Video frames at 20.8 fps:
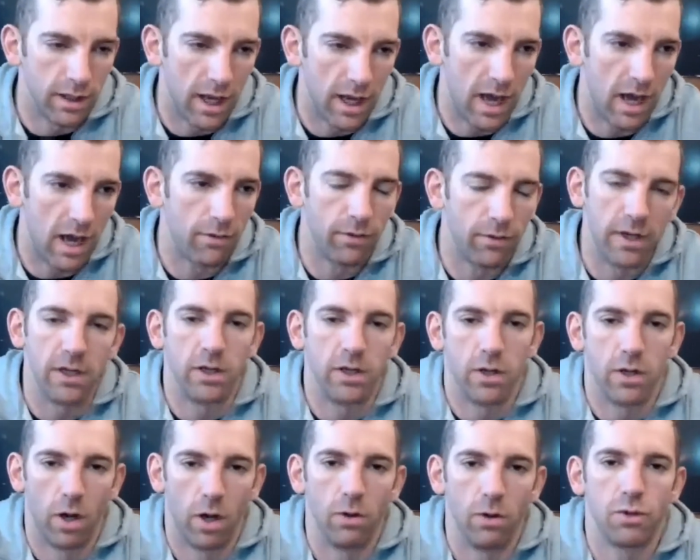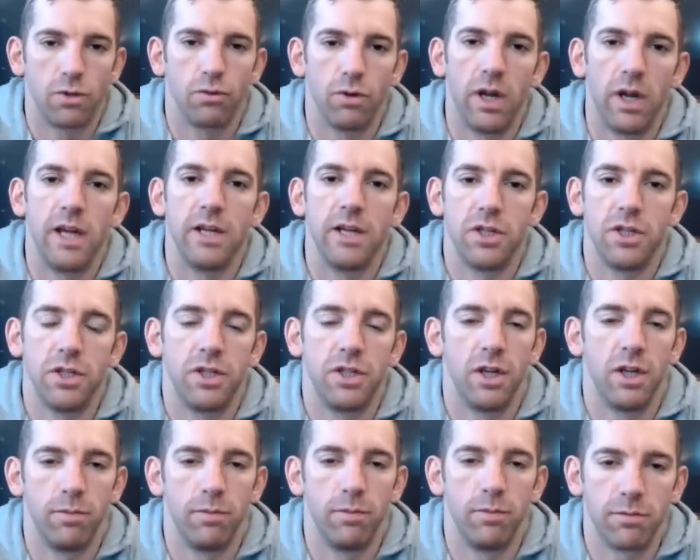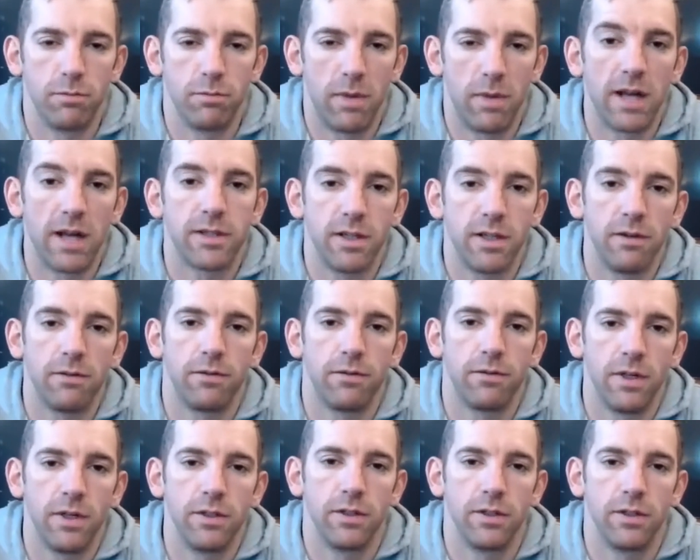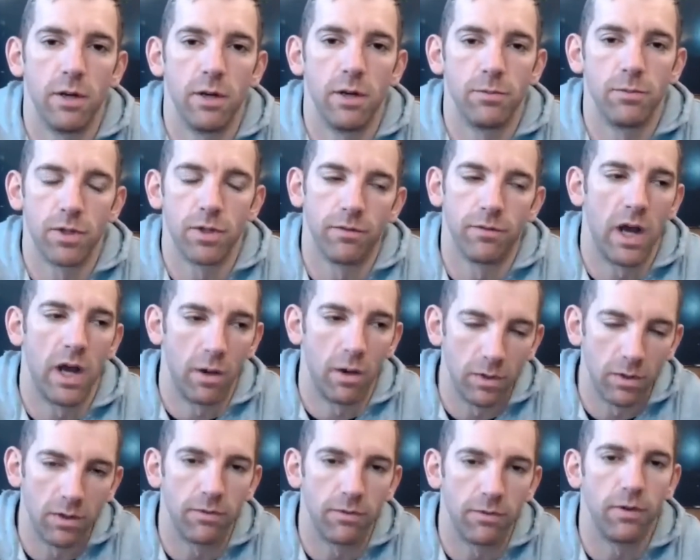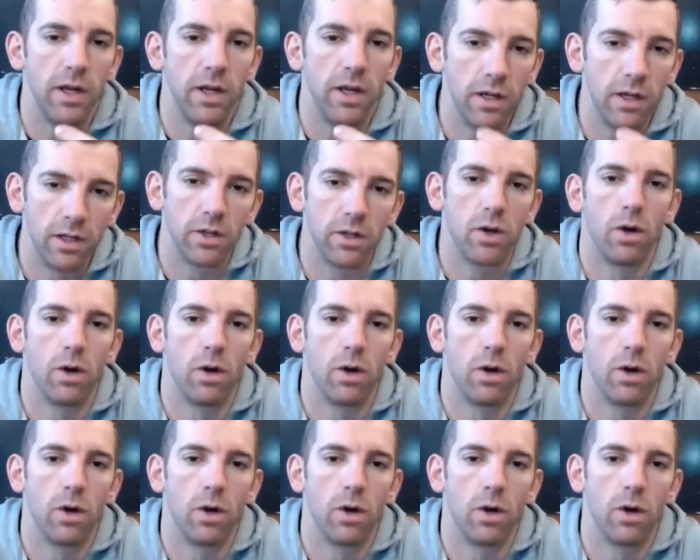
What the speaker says: athlete-coach relationship is massive in terms of how you're feeling,